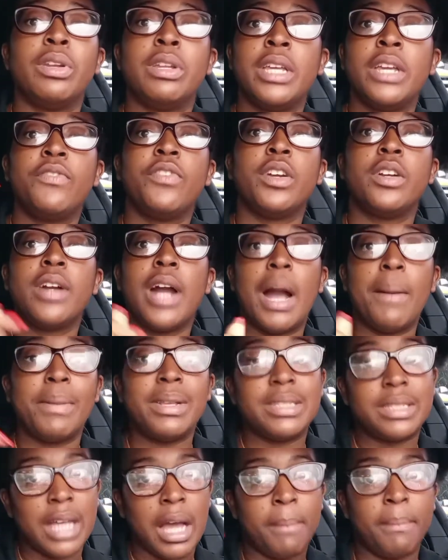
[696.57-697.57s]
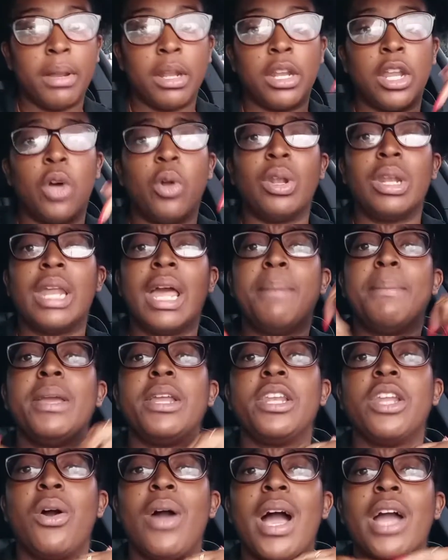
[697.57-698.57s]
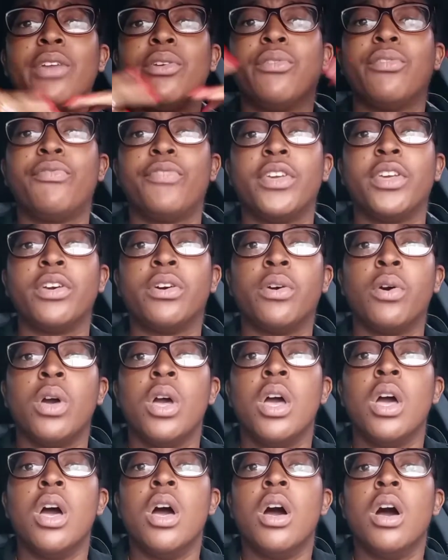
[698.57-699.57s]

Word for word: Leave your comments down below. Let me know how you feel